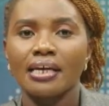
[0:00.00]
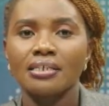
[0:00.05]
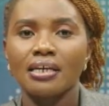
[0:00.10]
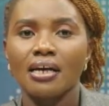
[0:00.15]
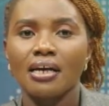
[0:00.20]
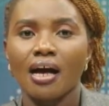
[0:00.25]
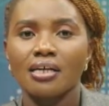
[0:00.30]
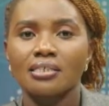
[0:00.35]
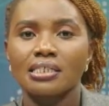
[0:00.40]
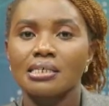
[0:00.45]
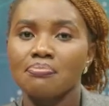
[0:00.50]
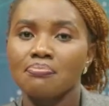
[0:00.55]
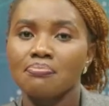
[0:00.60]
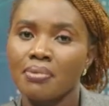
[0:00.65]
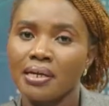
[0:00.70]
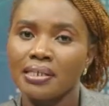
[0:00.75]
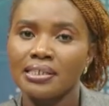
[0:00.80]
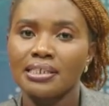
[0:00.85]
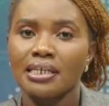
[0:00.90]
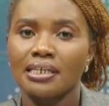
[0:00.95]
has
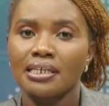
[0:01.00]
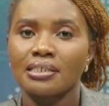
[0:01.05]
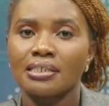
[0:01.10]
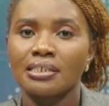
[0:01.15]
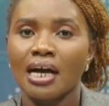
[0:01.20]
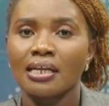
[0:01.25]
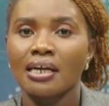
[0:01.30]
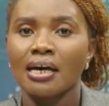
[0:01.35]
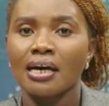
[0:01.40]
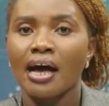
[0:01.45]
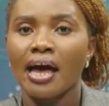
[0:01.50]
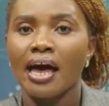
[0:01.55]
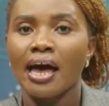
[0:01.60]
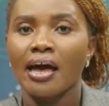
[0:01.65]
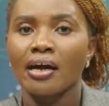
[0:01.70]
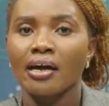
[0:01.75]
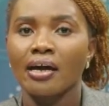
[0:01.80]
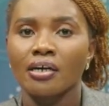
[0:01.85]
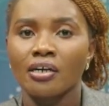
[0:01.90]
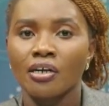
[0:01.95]
commended Dana.
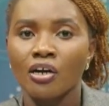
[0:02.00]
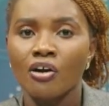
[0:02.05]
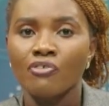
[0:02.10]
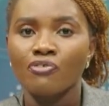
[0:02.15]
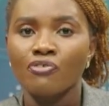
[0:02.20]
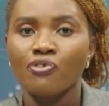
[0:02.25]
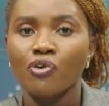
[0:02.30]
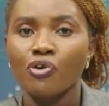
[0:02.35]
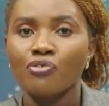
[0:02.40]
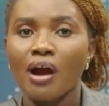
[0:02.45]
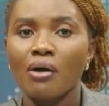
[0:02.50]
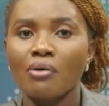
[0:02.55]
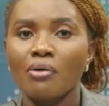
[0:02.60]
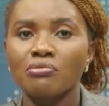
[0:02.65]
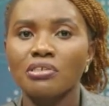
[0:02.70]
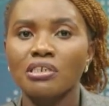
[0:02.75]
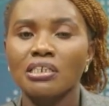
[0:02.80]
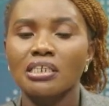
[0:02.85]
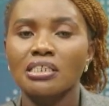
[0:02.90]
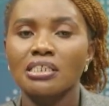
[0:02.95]
According to
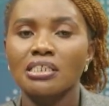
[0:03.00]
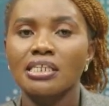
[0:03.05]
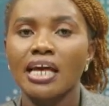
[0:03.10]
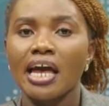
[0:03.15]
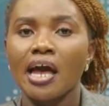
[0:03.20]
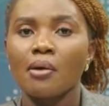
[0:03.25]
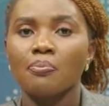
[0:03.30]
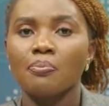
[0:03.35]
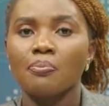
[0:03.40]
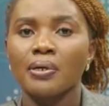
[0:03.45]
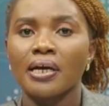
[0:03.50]
Nuhu, the